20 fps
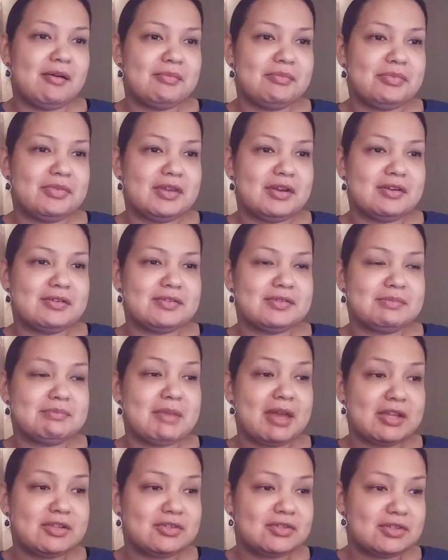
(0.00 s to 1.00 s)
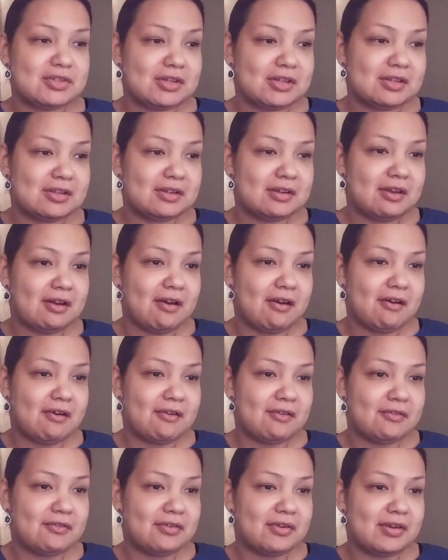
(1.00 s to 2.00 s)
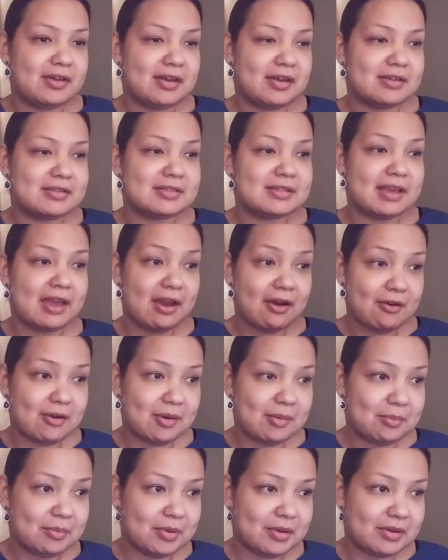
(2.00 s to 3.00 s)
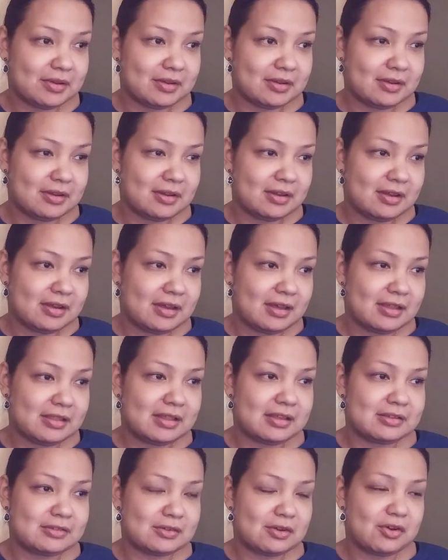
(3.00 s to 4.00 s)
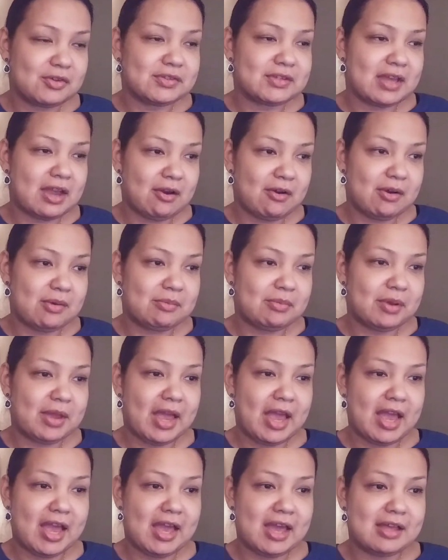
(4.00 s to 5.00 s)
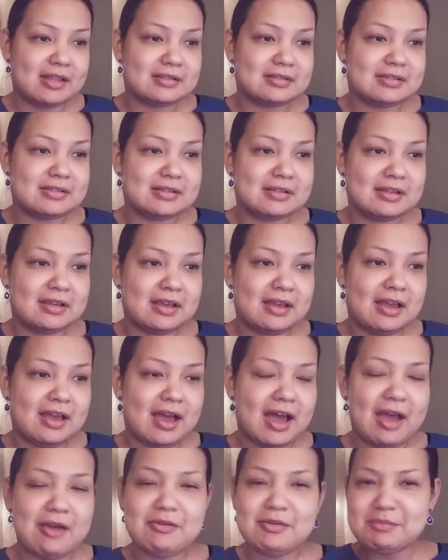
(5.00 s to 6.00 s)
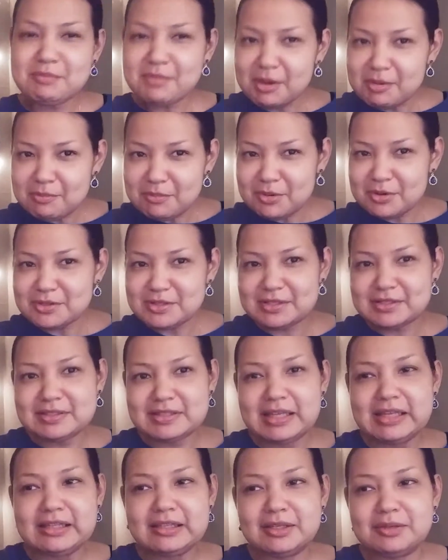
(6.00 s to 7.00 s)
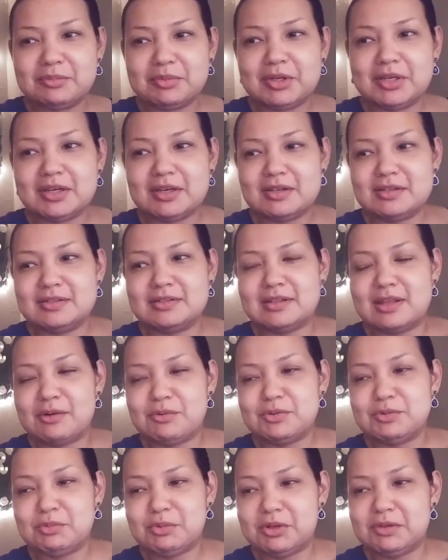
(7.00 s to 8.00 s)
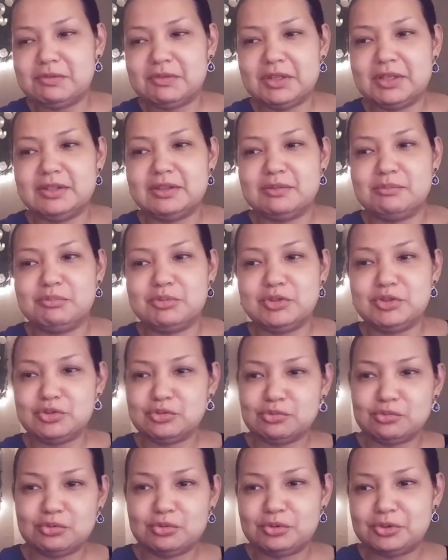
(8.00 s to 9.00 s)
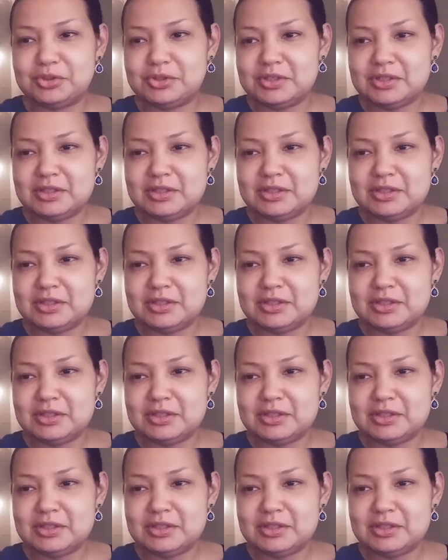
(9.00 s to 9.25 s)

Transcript: there's mention of a scarab. I think it's called Scarab. And I remember distinctly because that was one of like the bejeweled